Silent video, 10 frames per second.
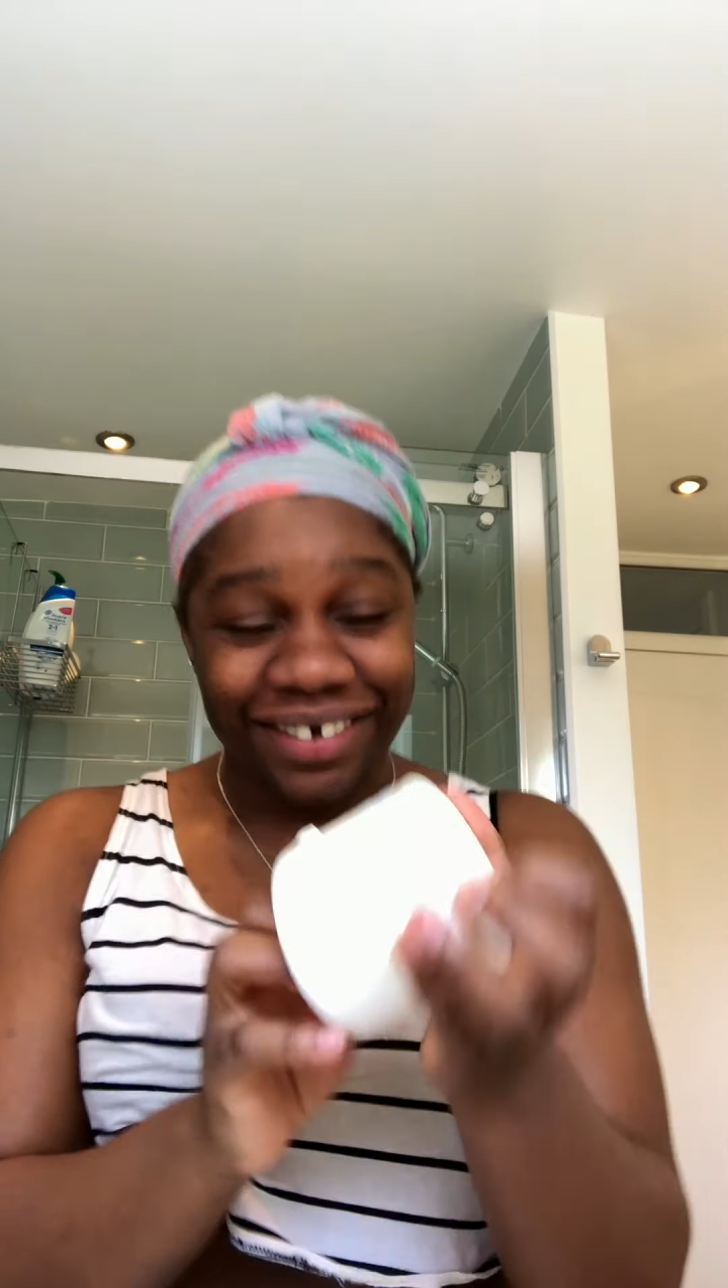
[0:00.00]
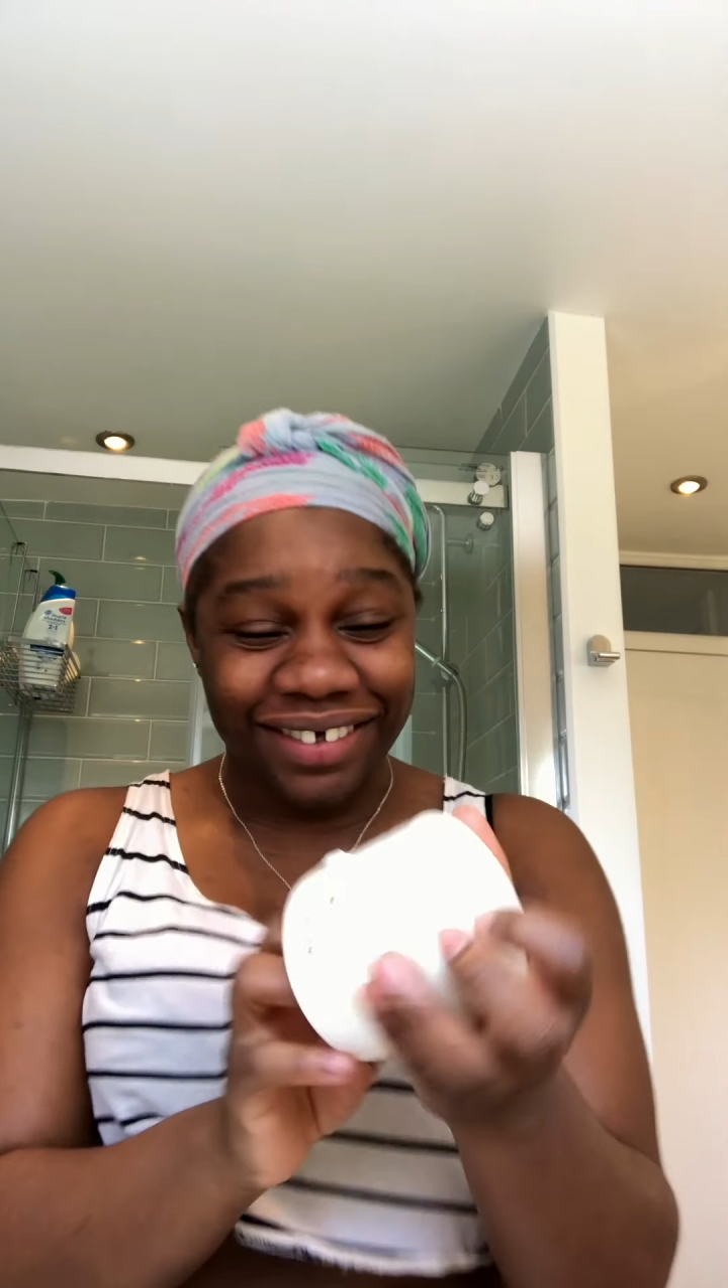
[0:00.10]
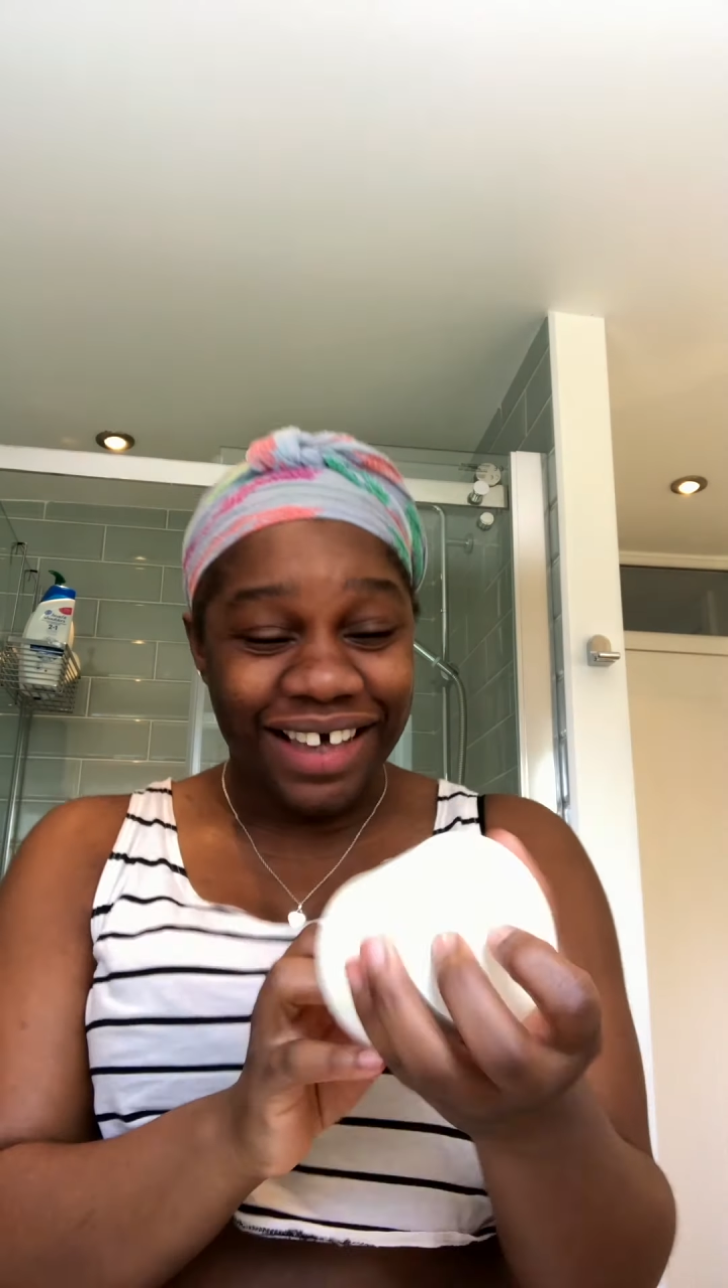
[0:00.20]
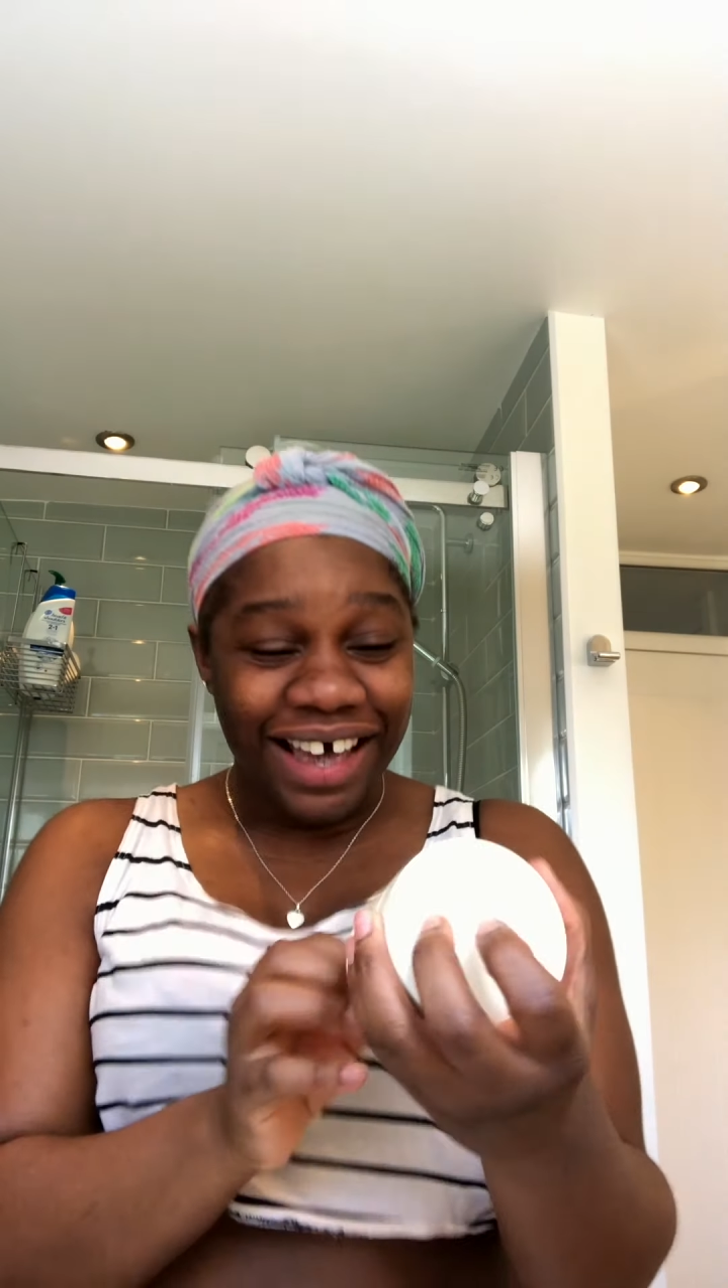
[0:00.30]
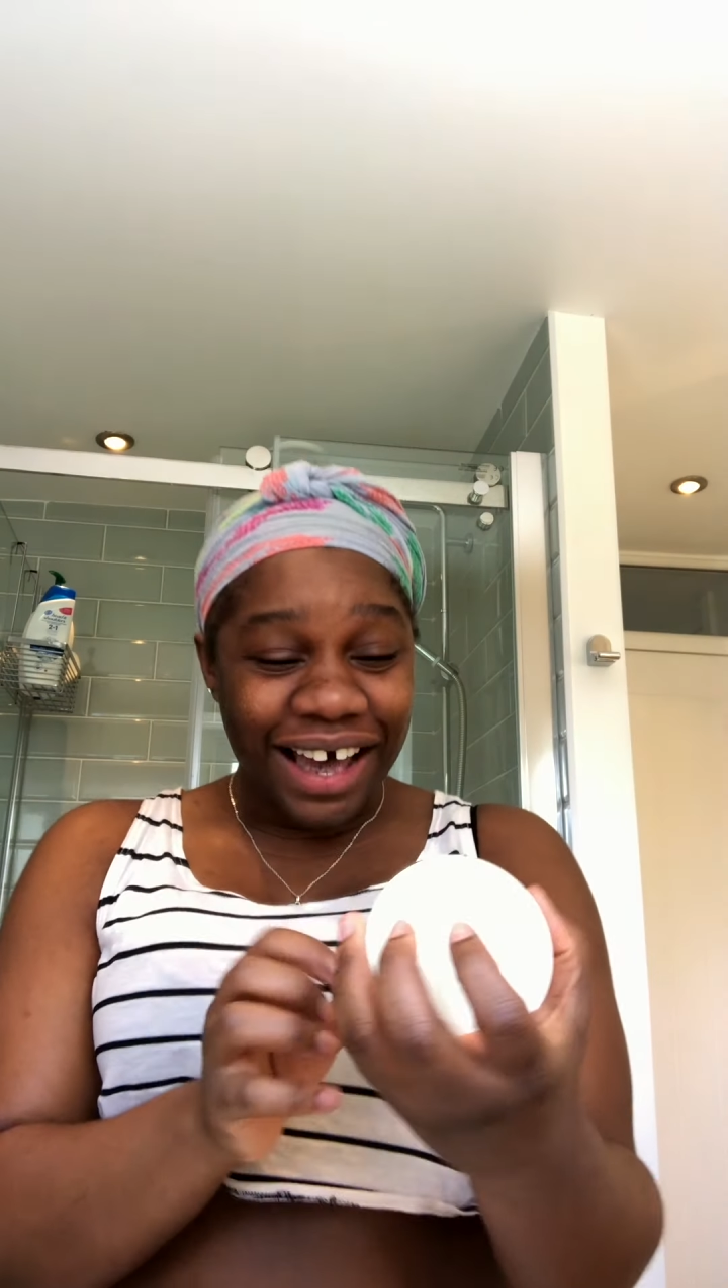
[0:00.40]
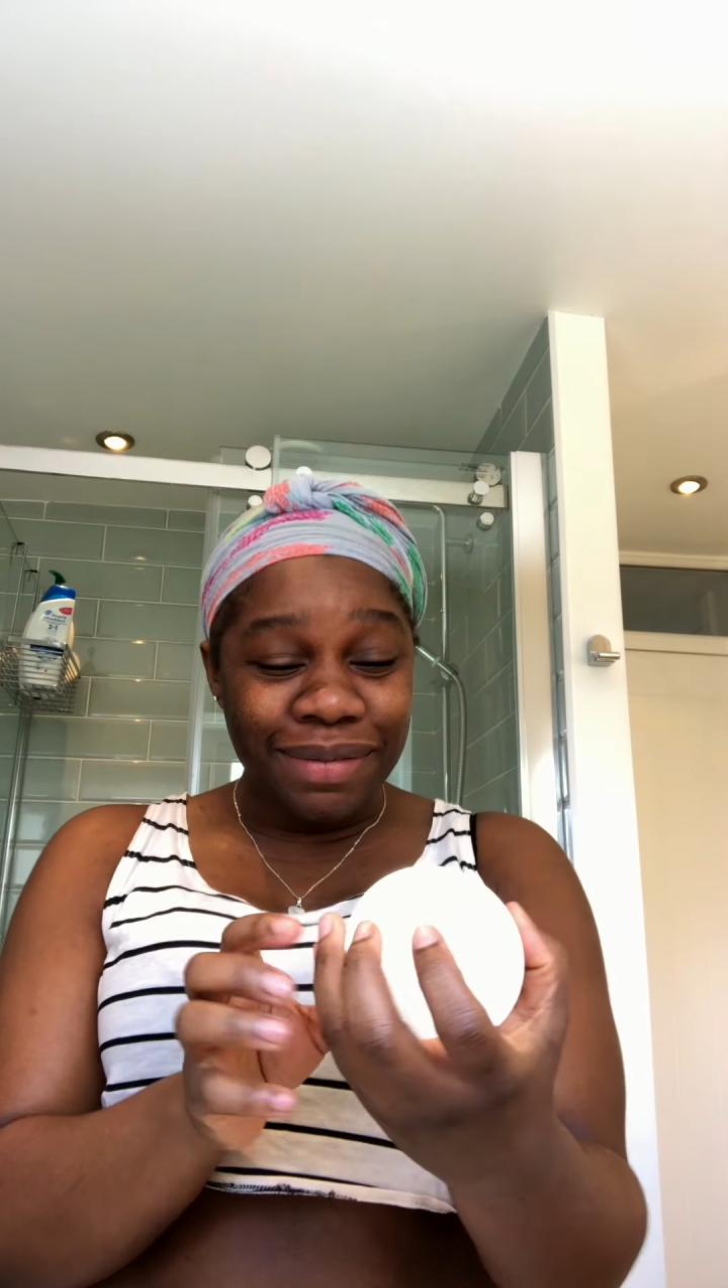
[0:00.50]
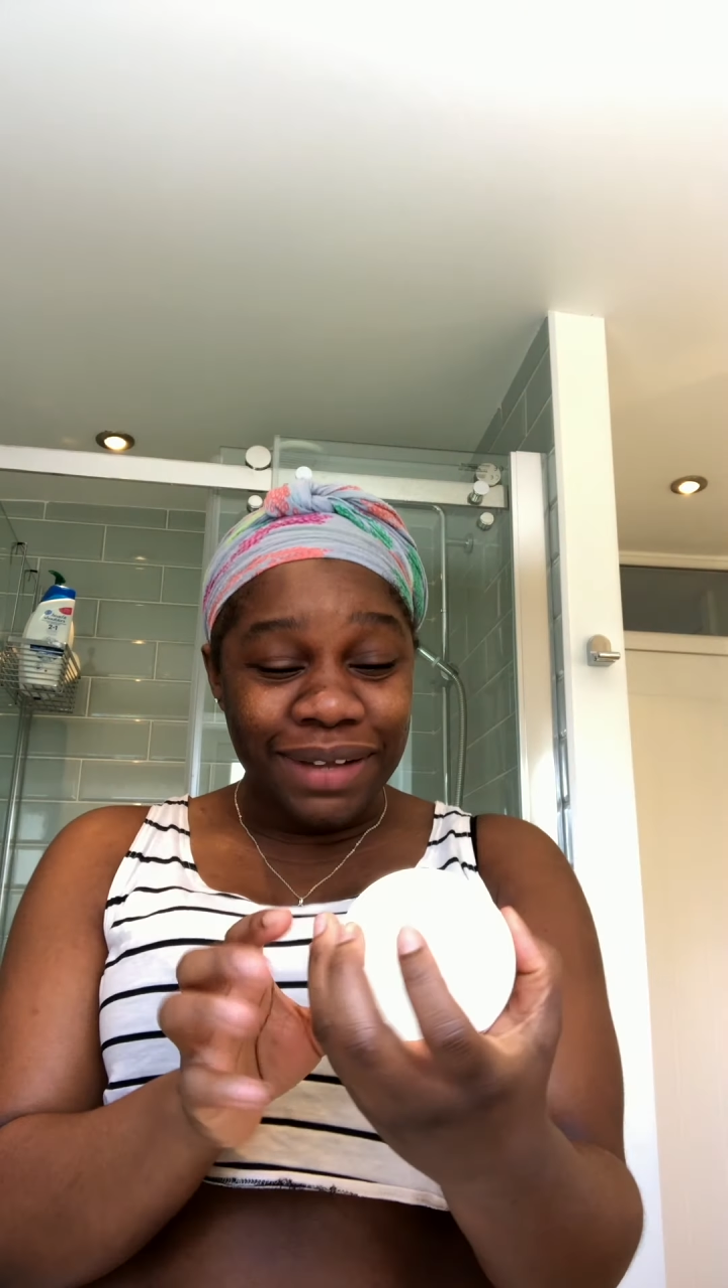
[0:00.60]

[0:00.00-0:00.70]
I'm